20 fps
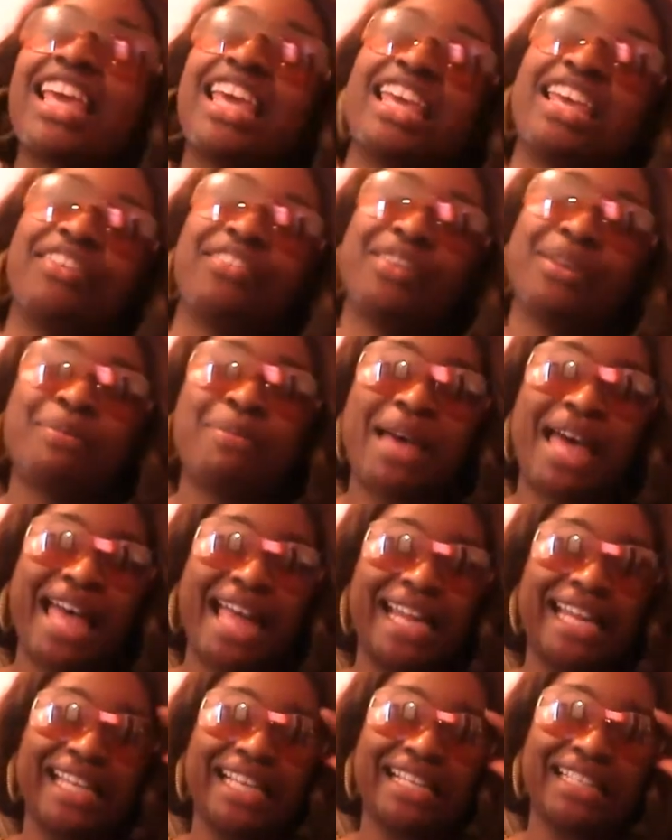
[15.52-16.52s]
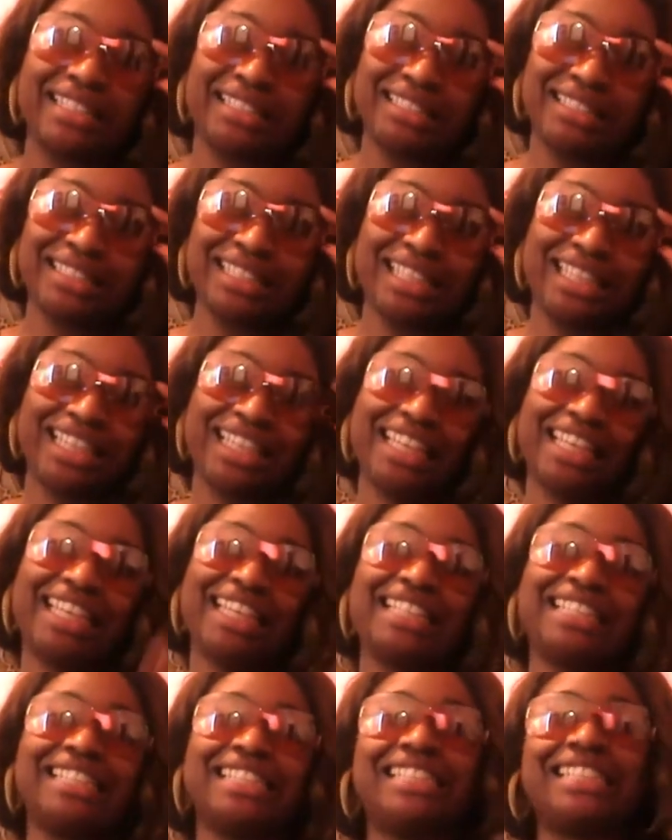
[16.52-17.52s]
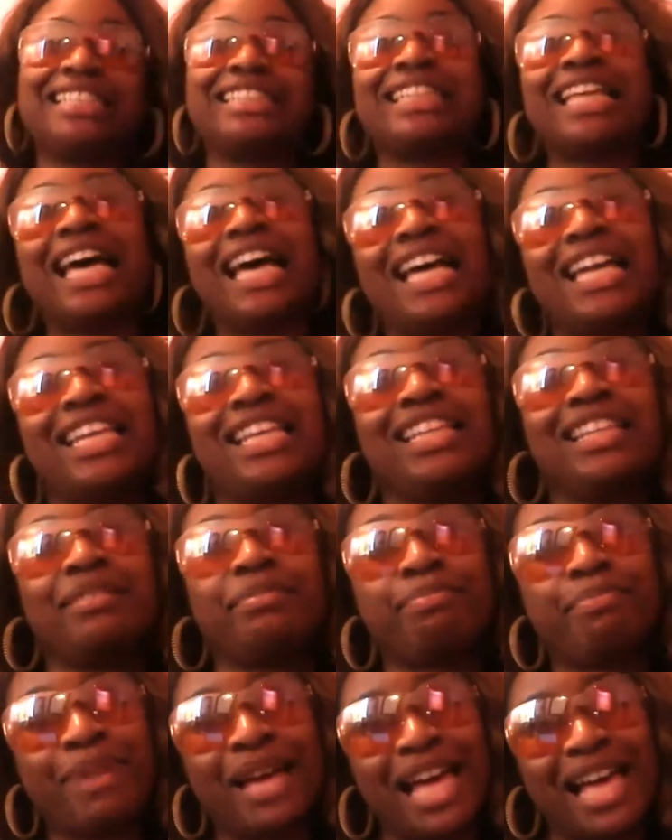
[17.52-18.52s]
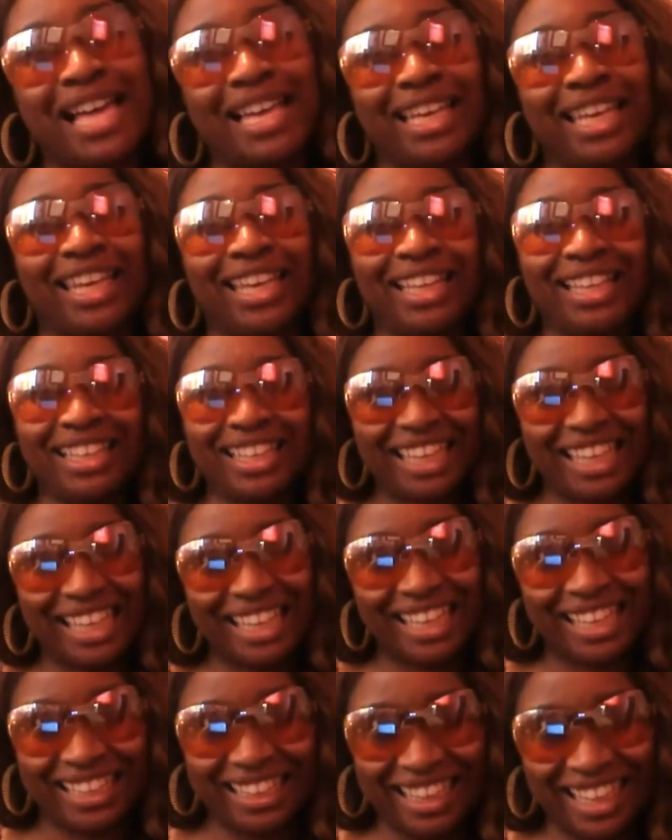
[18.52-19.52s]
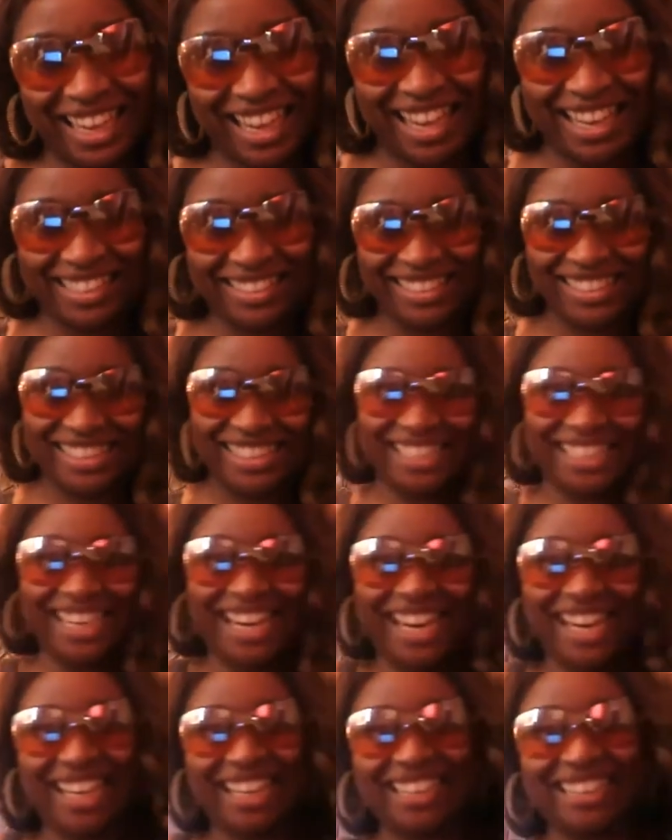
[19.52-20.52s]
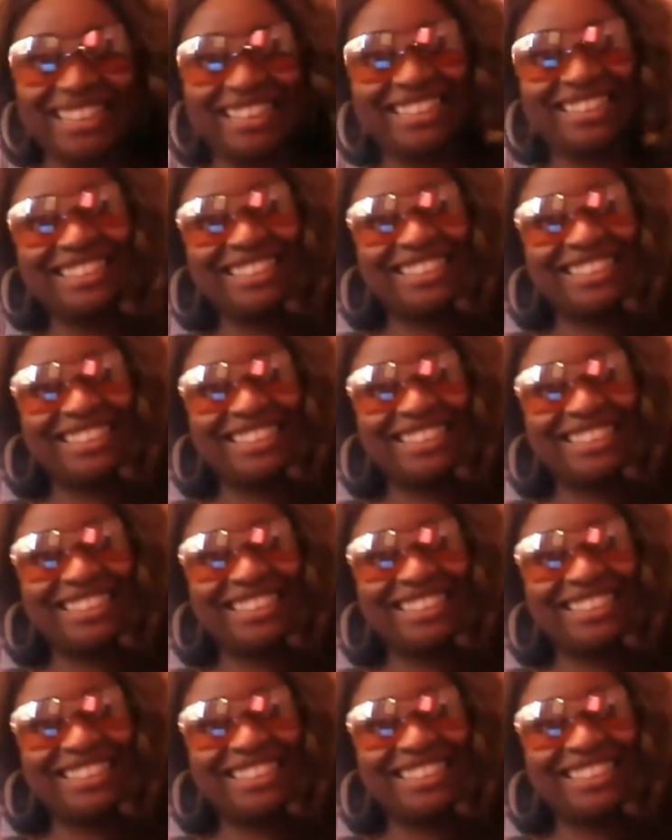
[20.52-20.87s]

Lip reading: yourself? Hey, everybody. It's Thottie the Bottie in the house today.